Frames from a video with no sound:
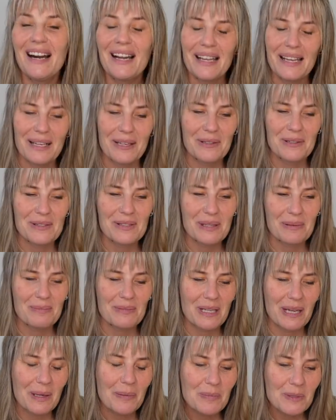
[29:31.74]
You know,
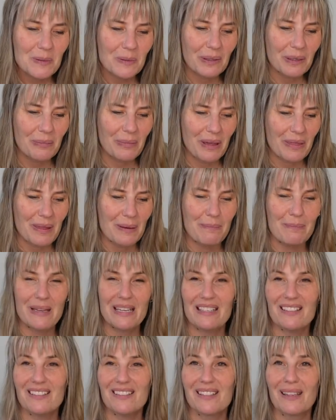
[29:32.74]
sometimes when I'm at the
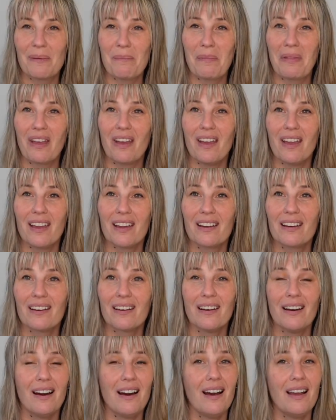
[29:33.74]
bins, I'm like,
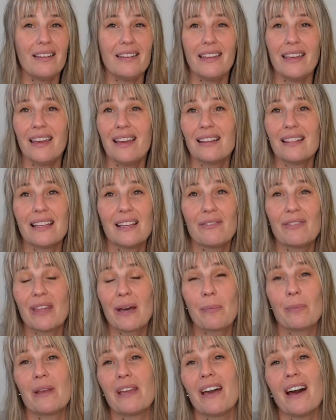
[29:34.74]
I can't leave
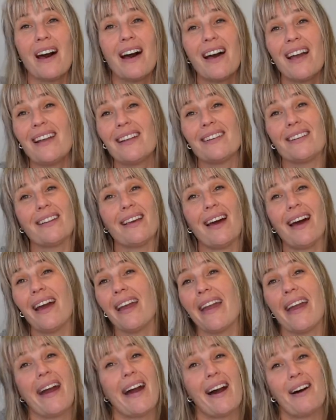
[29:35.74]
that behind. I
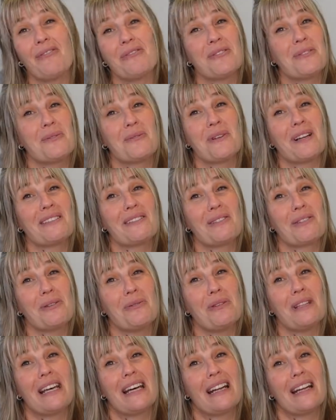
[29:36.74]
have to
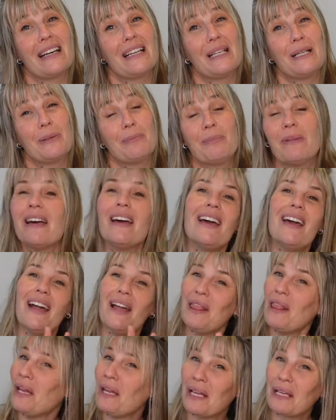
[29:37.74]
rescue that item.
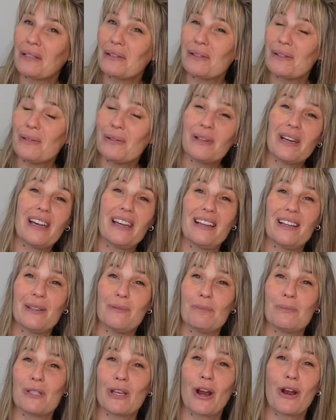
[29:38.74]
The next two
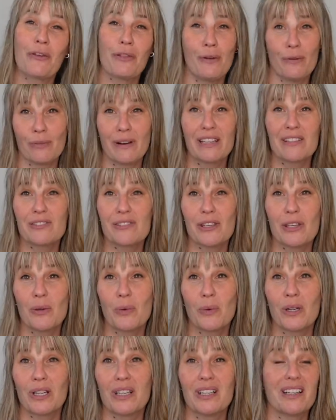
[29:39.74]
items are the
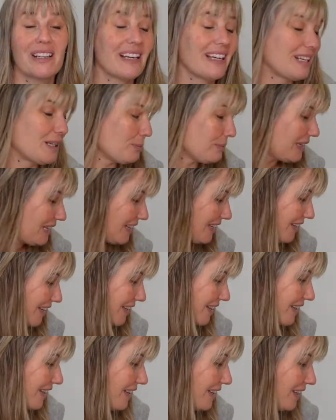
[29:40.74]
rescuer and me.